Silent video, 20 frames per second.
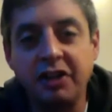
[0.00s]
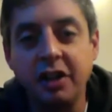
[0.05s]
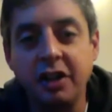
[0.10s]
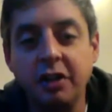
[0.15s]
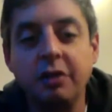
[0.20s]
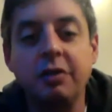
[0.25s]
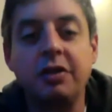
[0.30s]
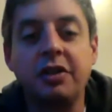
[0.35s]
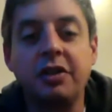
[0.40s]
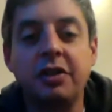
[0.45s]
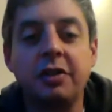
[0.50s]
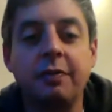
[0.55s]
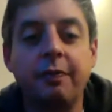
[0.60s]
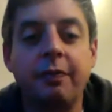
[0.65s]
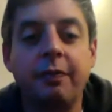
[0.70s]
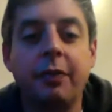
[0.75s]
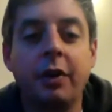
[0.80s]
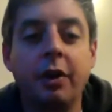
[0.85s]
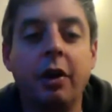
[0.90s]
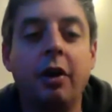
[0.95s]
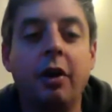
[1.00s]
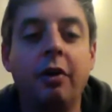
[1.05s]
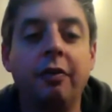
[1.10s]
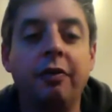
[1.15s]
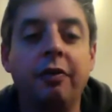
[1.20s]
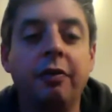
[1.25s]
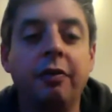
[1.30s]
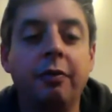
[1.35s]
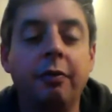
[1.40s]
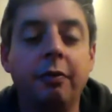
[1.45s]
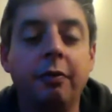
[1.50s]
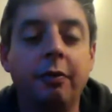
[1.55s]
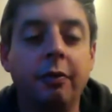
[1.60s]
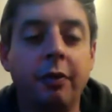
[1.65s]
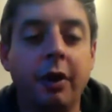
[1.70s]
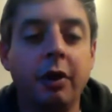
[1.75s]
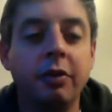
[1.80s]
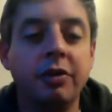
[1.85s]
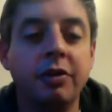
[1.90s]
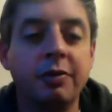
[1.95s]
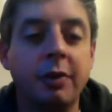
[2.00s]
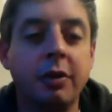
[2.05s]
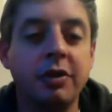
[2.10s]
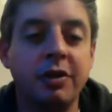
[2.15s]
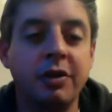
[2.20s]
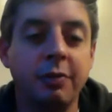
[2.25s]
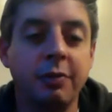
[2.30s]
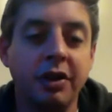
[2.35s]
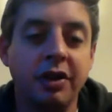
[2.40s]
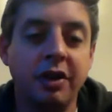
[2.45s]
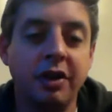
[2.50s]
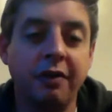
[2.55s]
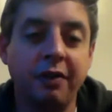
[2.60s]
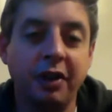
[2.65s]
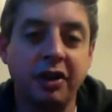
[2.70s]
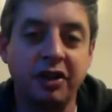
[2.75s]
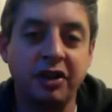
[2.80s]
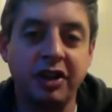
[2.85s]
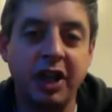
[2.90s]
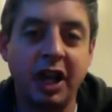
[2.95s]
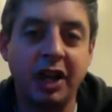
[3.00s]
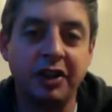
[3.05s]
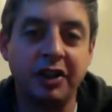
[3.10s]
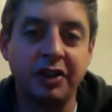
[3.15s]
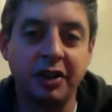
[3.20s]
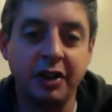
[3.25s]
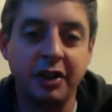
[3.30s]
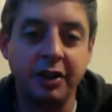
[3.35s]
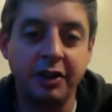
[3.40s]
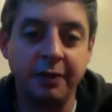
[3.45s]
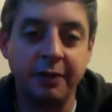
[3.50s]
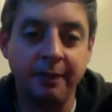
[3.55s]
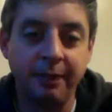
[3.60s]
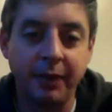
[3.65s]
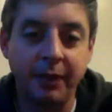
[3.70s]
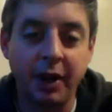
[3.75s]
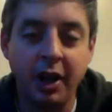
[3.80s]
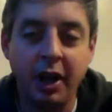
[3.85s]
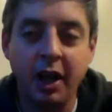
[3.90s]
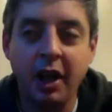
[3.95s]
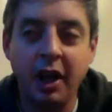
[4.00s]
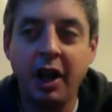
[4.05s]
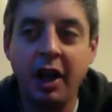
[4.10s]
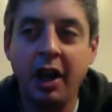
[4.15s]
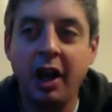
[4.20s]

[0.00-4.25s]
less use of those multimedia functionalities.